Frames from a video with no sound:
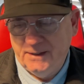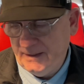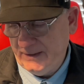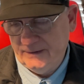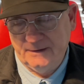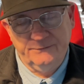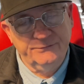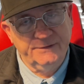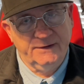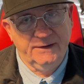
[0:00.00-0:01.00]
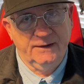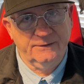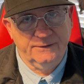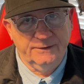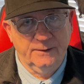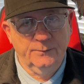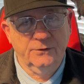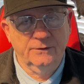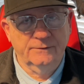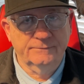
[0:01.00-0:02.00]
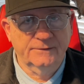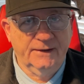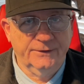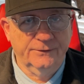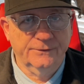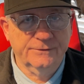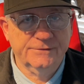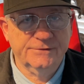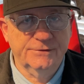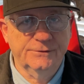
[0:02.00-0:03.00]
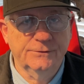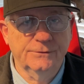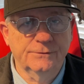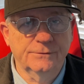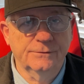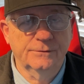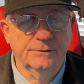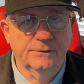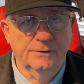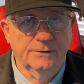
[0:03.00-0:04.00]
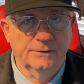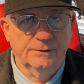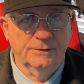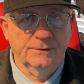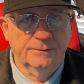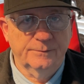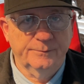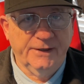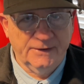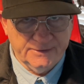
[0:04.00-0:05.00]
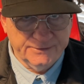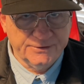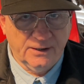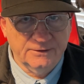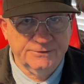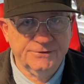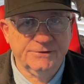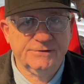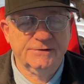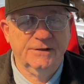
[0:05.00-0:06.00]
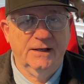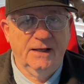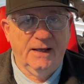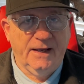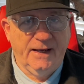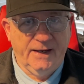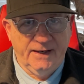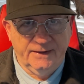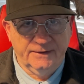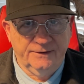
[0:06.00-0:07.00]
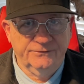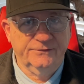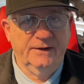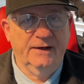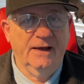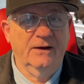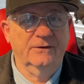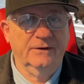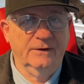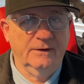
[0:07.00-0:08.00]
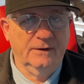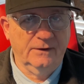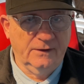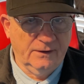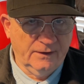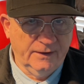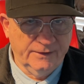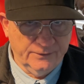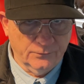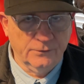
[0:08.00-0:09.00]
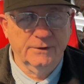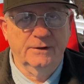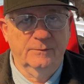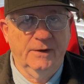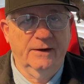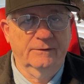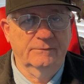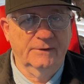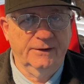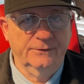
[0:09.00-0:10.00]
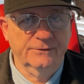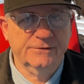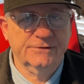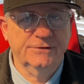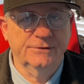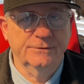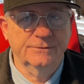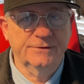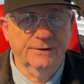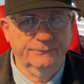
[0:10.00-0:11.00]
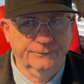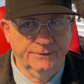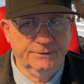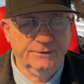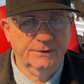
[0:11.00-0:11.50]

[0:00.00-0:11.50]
and I've sent out a number of letters to paleontologists, and I've sent out an inordinate amount of letters to different